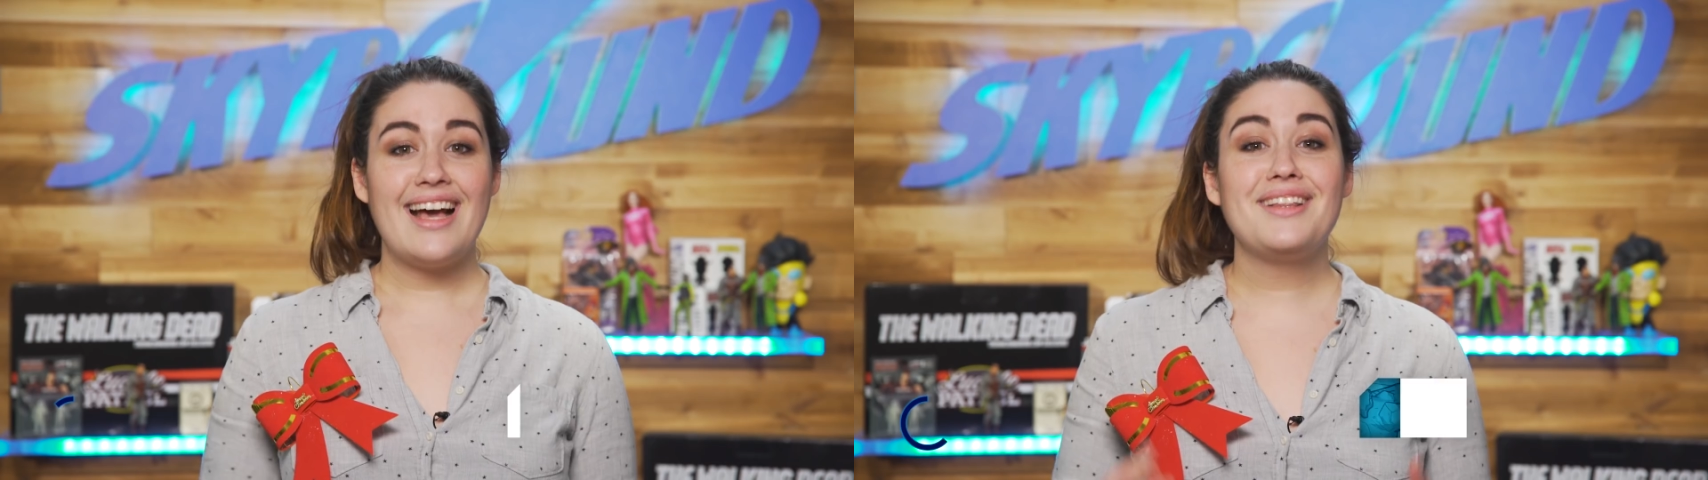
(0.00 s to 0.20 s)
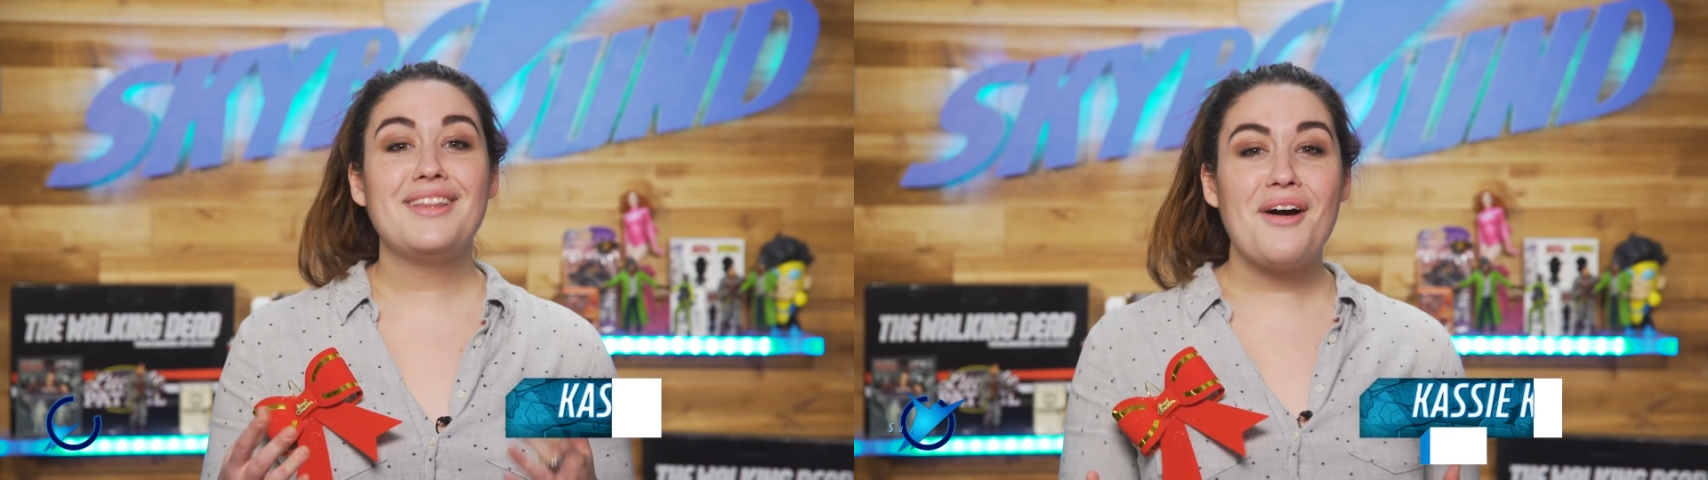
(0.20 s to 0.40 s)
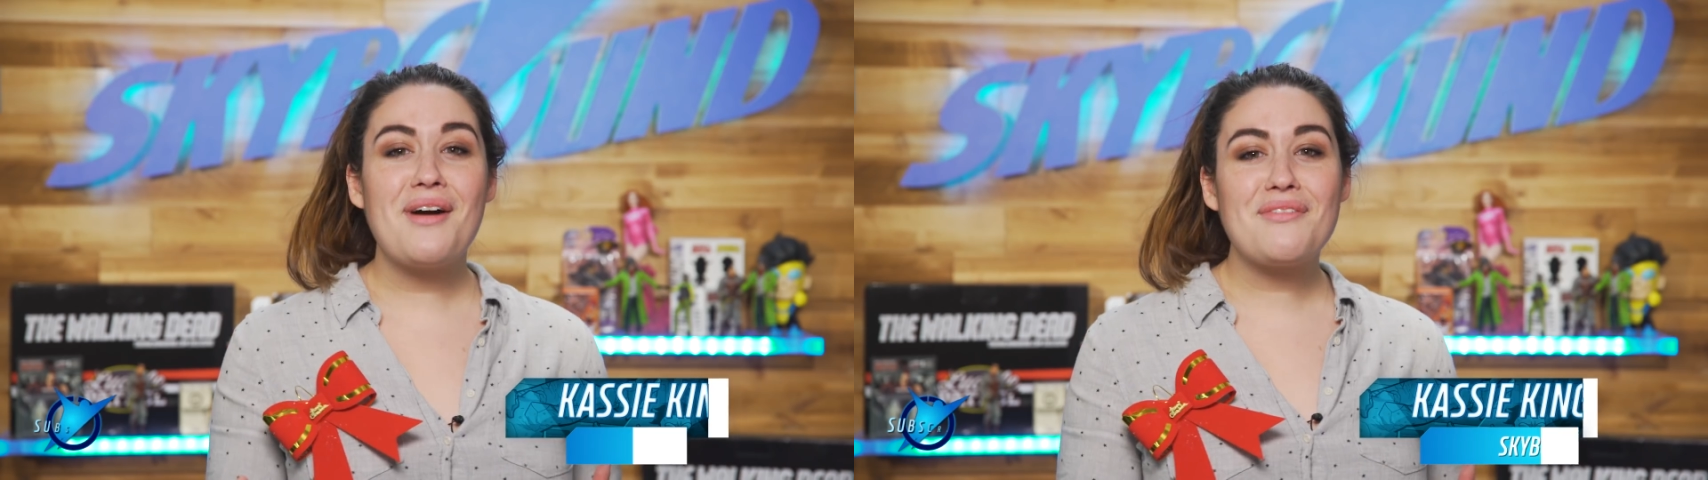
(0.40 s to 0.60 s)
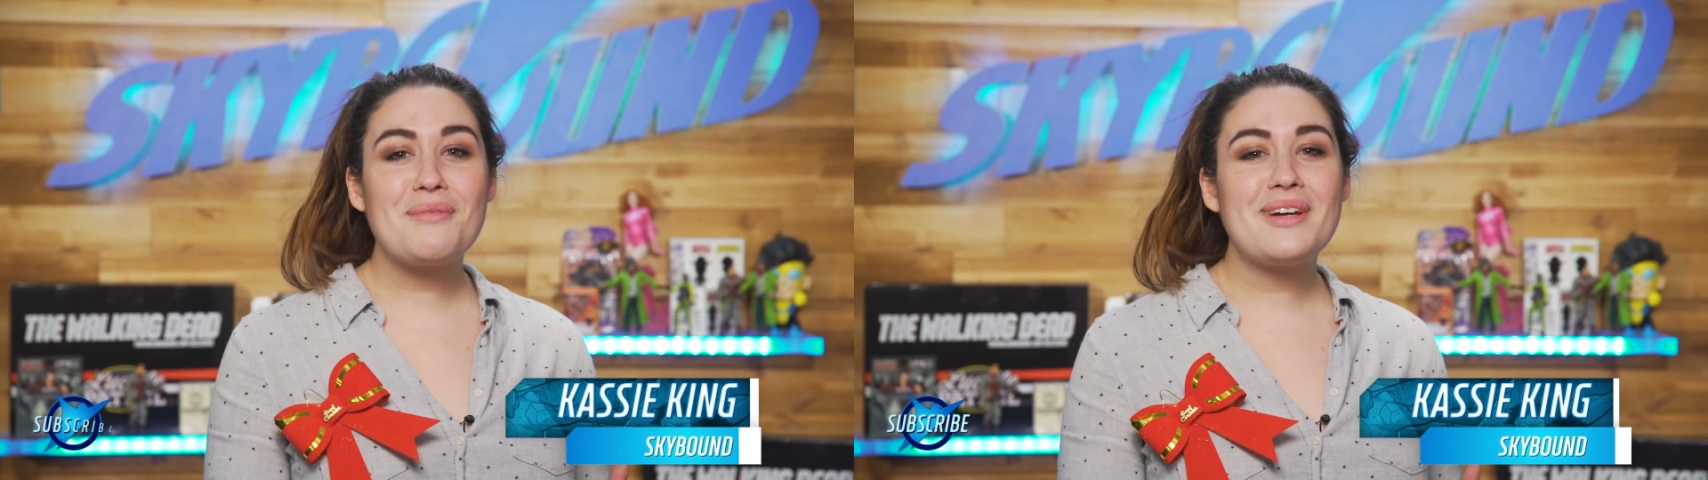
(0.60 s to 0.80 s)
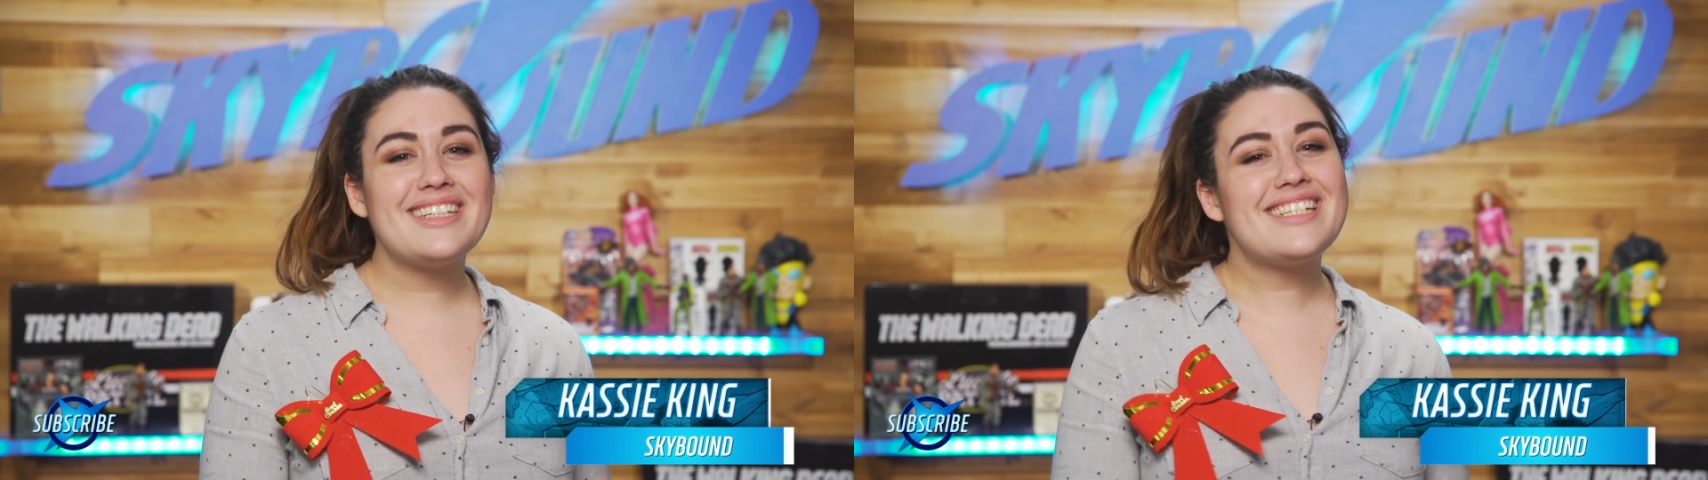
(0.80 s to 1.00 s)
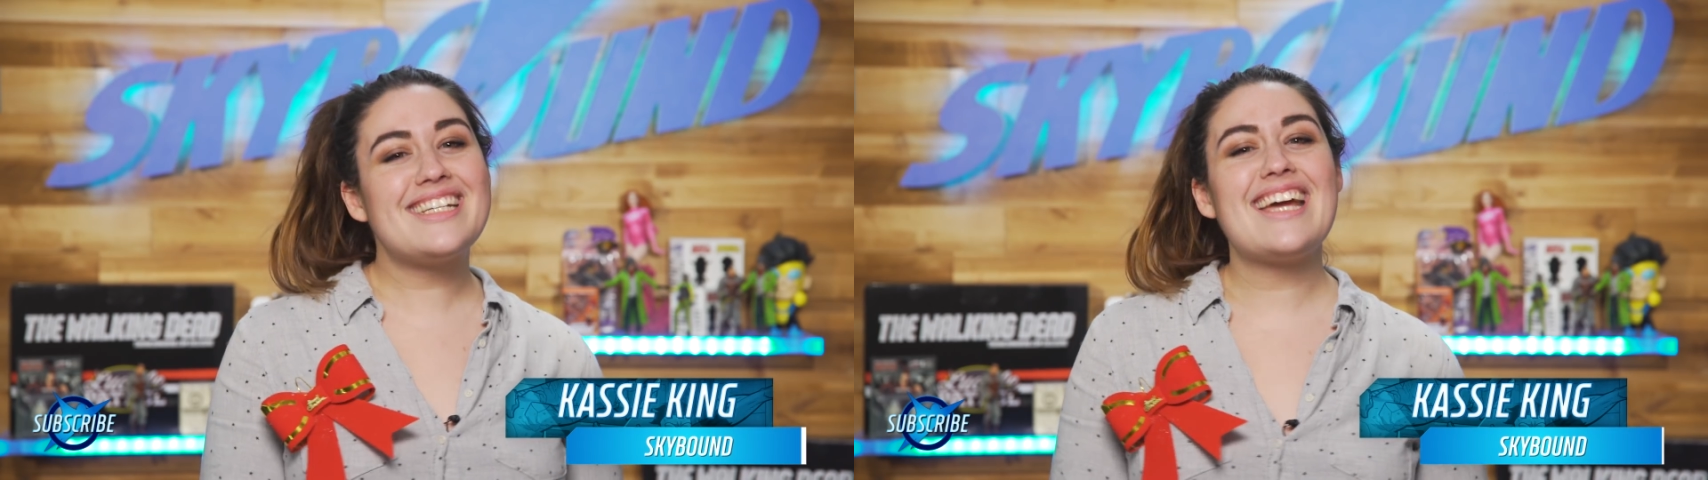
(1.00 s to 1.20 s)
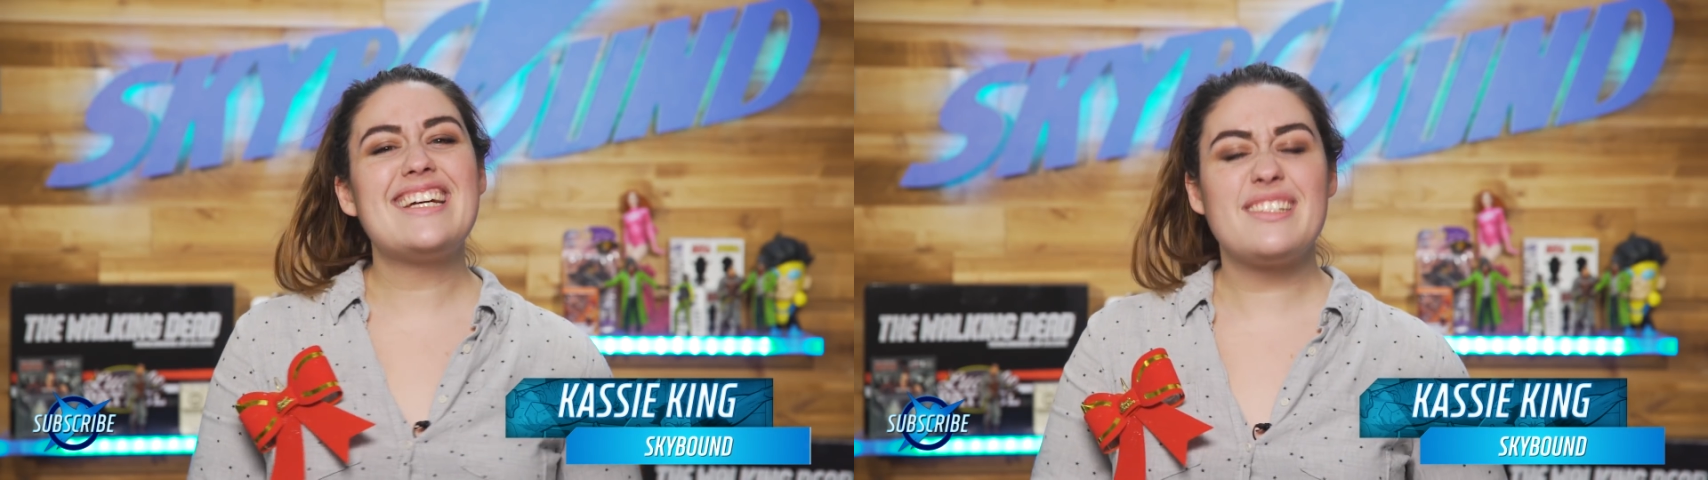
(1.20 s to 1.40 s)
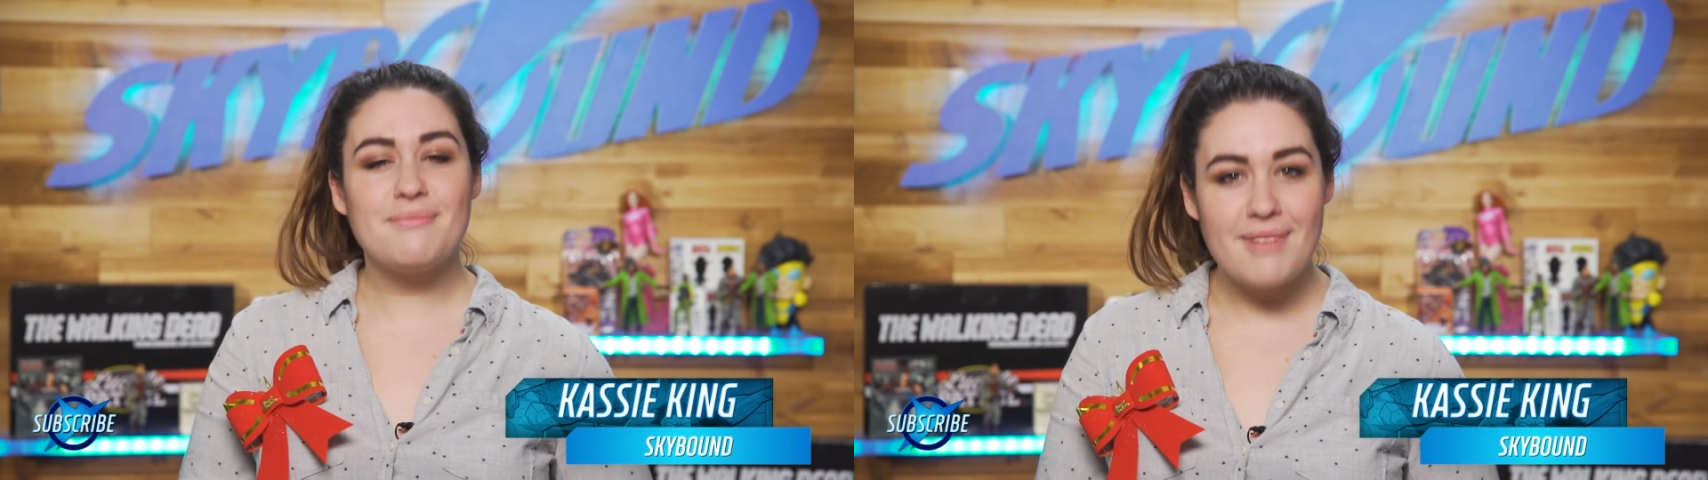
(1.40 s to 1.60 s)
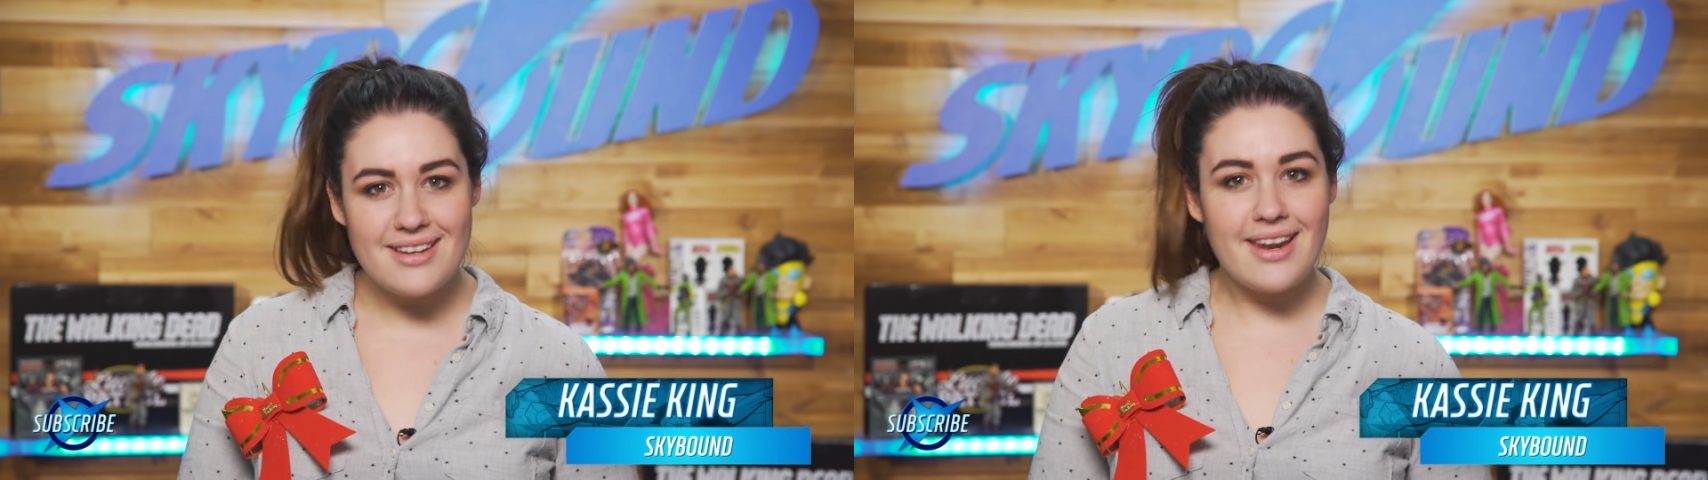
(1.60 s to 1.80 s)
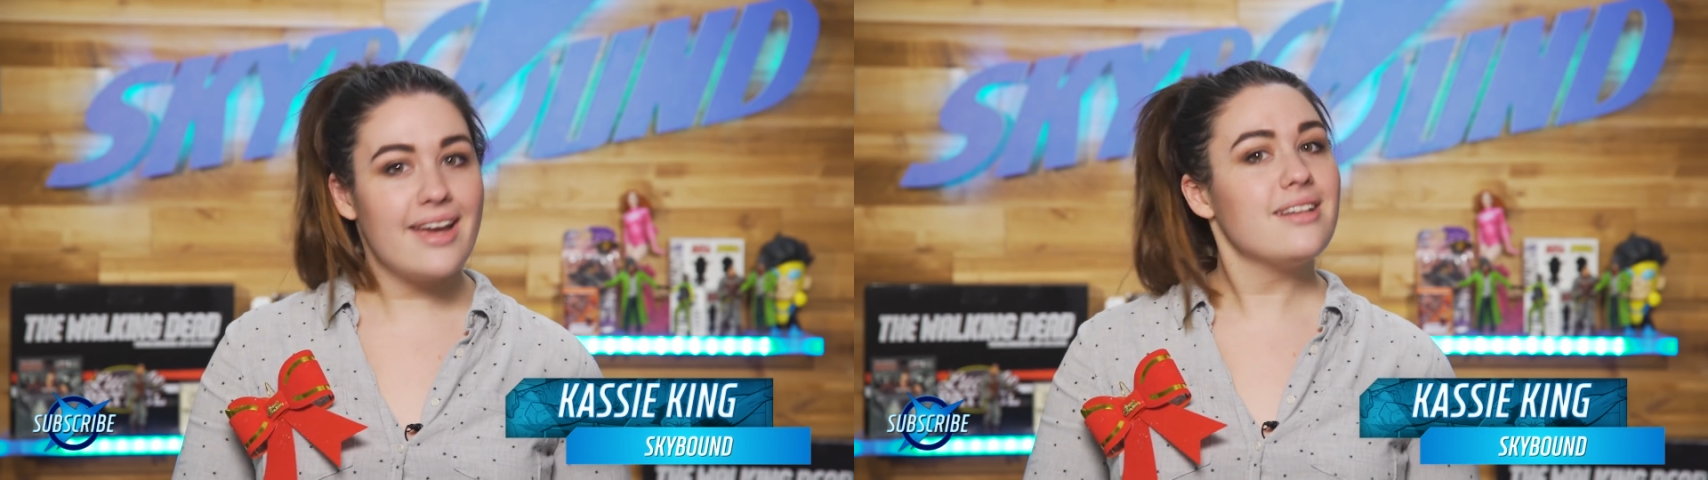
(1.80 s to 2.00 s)
Hello everybody, today is
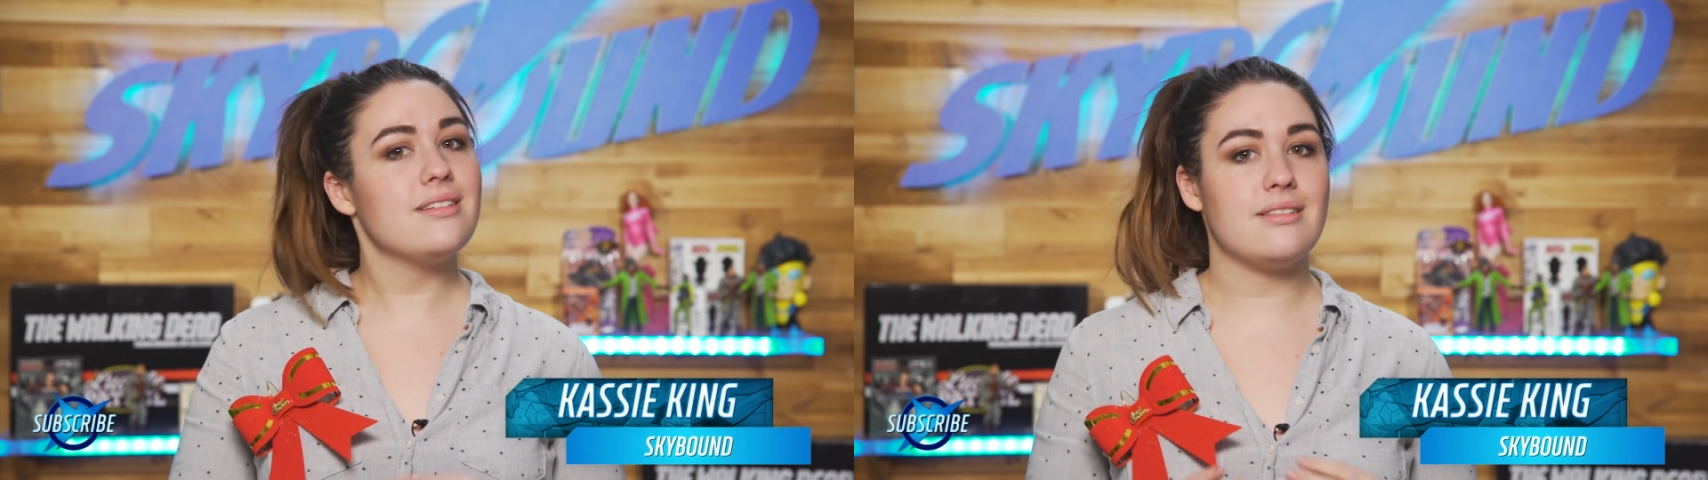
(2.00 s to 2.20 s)
Monday,